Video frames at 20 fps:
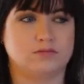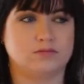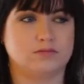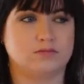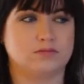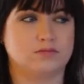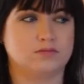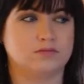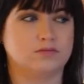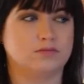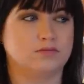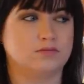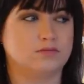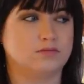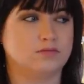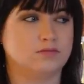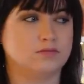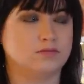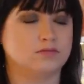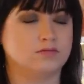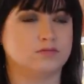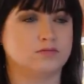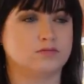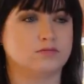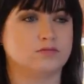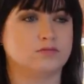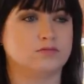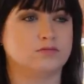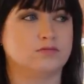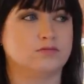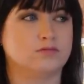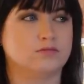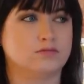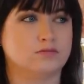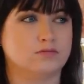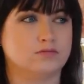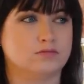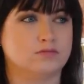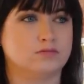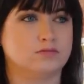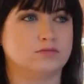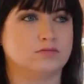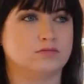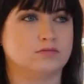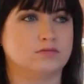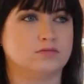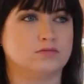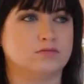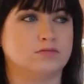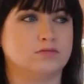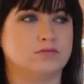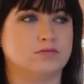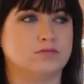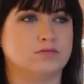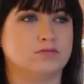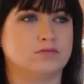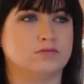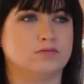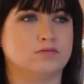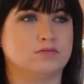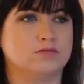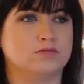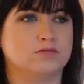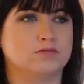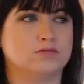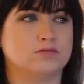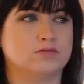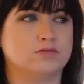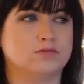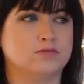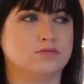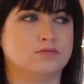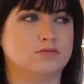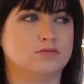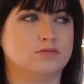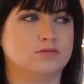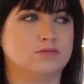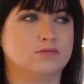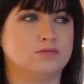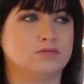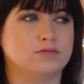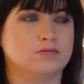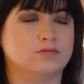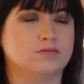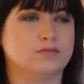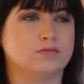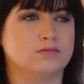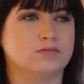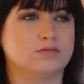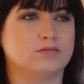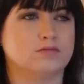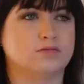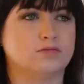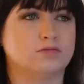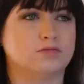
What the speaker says: The person shown says nothing.